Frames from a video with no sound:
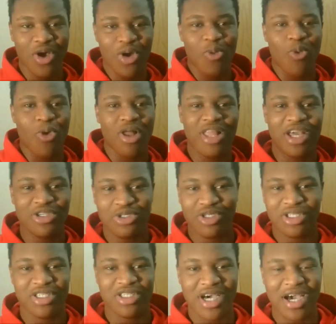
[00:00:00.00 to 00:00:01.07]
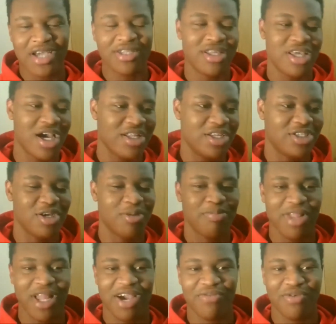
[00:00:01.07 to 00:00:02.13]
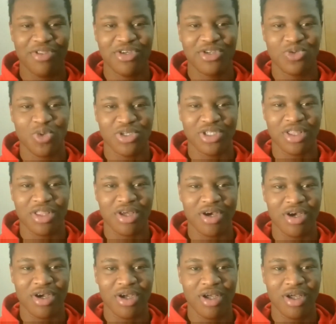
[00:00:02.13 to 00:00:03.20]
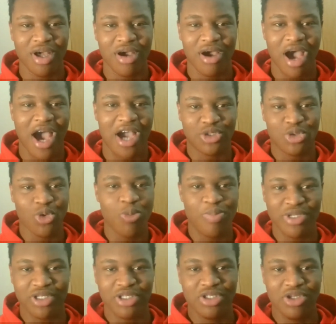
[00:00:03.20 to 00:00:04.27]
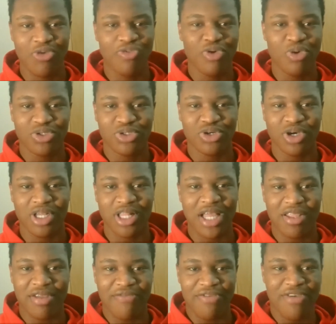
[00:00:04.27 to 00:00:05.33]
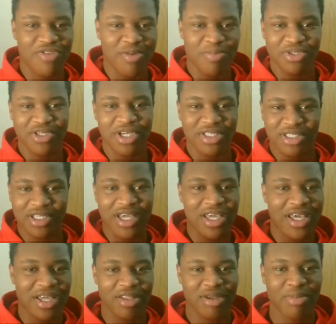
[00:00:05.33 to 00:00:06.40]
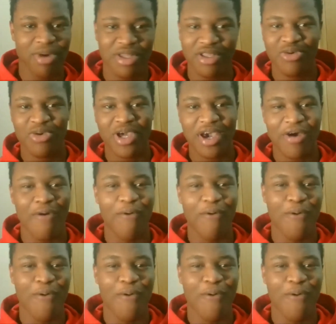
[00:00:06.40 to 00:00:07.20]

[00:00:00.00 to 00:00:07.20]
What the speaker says: What led you to decide, yeah, I need to apply for this? Was it the actual business deal with Lord Sugar, the 50% stake and the money you get?